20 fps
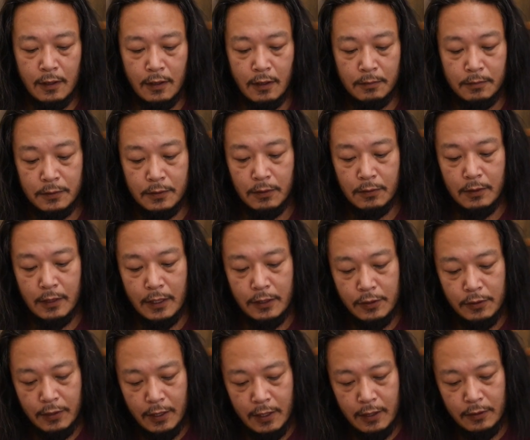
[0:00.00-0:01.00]
So like
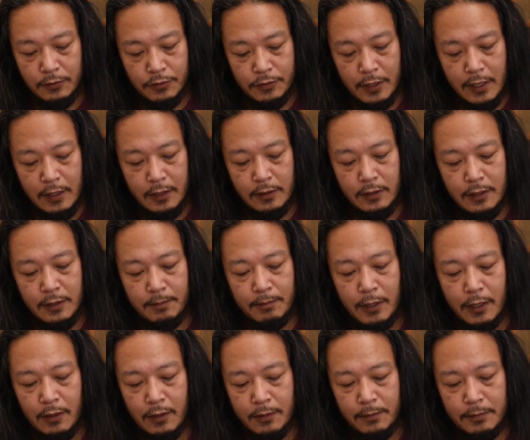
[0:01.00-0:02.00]
you got to try to
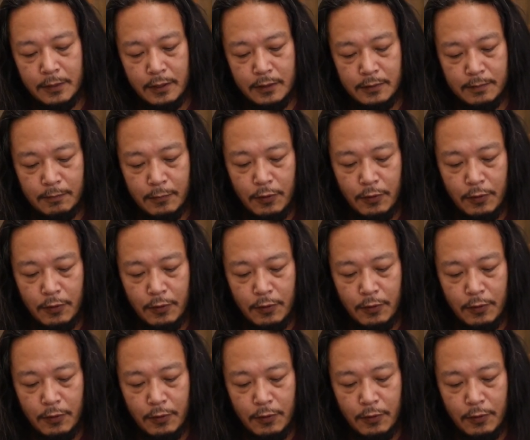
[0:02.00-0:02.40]
develop this